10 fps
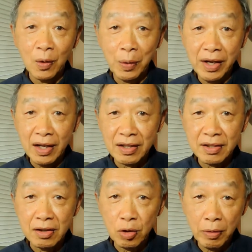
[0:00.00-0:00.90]

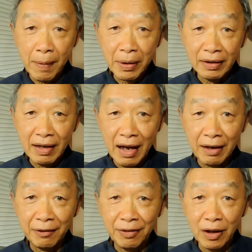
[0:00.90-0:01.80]
whereas a ceramic
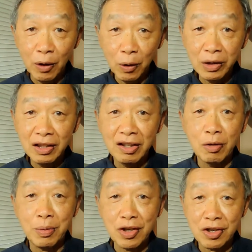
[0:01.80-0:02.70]
knife only need
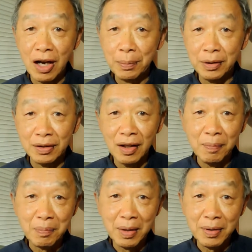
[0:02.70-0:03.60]
to be sharpened
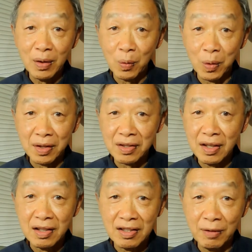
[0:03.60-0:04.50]
maybe once
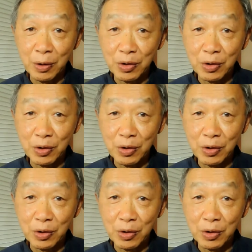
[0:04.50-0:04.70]
several